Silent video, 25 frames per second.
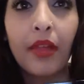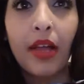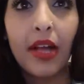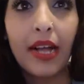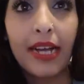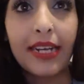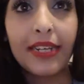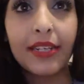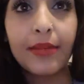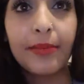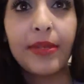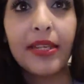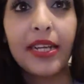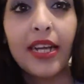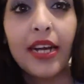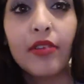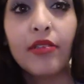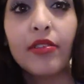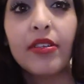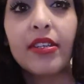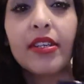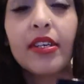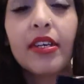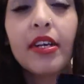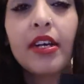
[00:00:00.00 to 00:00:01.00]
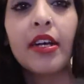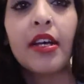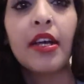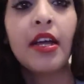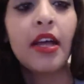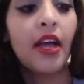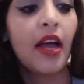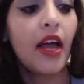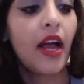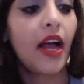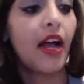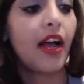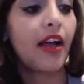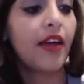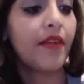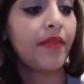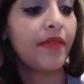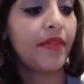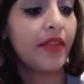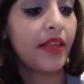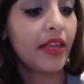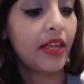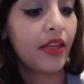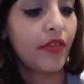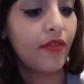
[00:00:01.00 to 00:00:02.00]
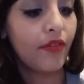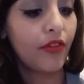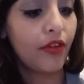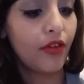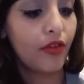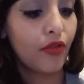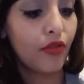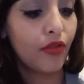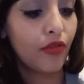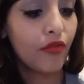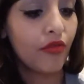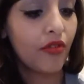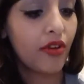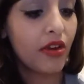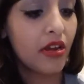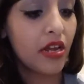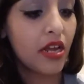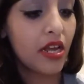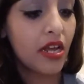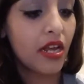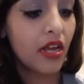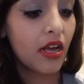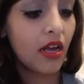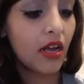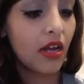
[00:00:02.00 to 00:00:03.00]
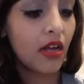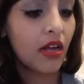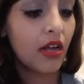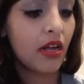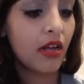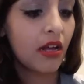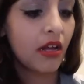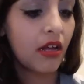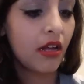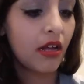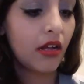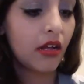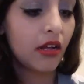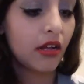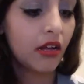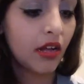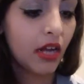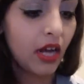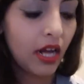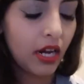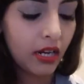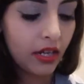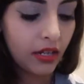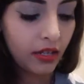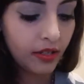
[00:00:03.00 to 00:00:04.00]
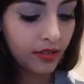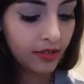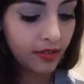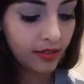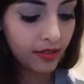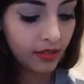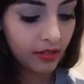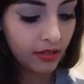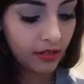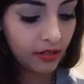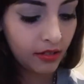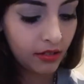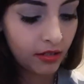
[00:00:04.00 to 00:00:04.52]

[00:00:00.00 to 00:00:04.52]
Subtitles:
Academy counter, and they give you 3 colours,